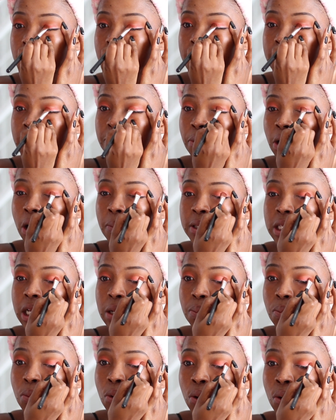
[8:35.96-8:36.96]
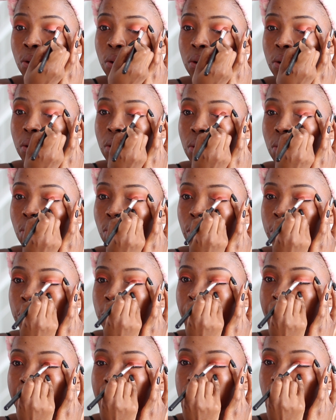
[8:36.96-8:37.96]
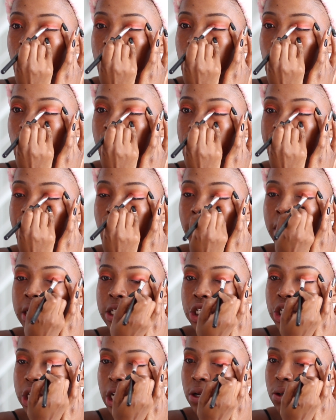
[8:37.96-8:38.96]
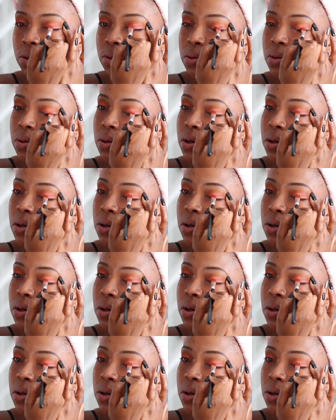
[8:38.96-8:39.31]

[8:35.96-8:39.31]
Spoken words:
And it pops up more when you pack it on top of a white shadow.